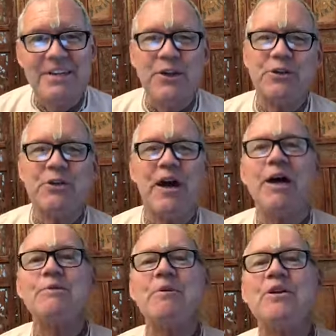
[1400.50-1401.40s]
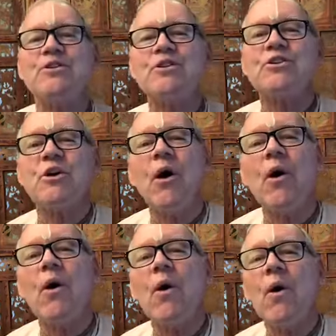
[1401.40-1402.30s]
since your husband is
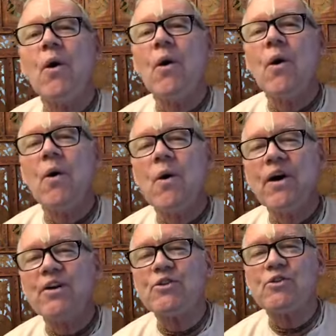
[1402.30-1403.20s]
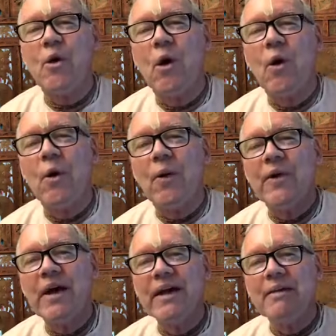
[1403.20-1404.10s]
so
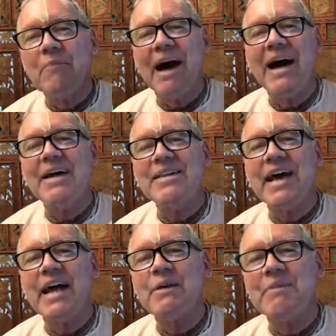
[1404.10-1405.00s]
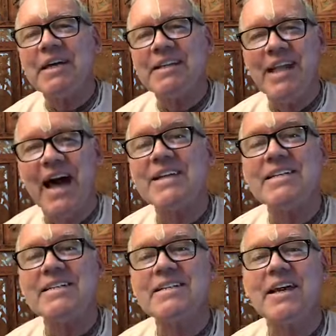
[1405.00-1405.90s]
controlled by the enemy
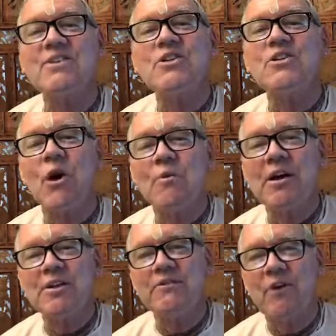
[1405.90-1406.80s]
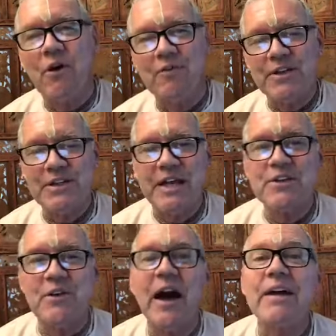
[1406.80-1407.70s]
lust and so much involved in
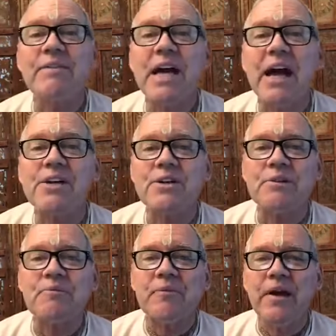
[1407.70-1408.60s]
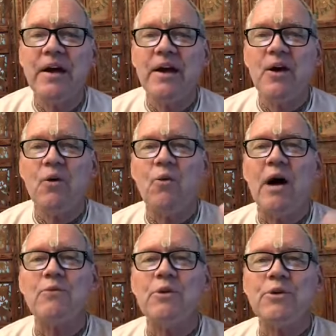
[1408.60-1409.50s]
sense gratification,
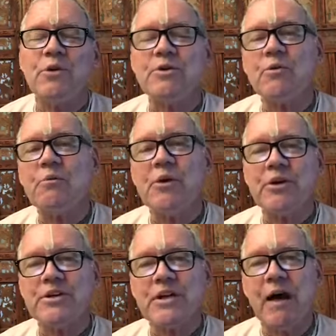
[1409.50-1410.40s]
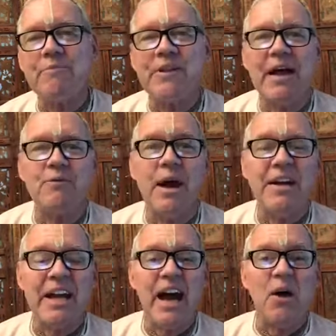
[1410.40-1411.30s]
what we'll do is we'll put a stop to that
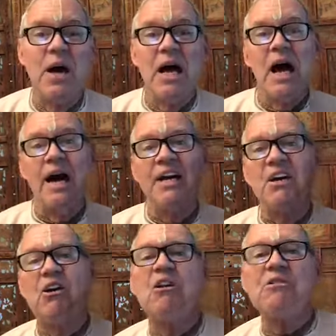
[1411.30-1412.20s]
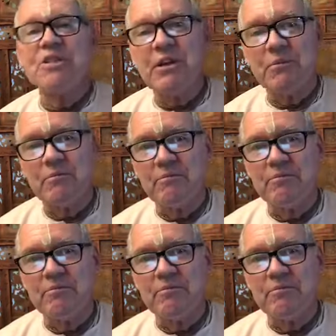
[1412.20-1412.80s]
right now. I curse him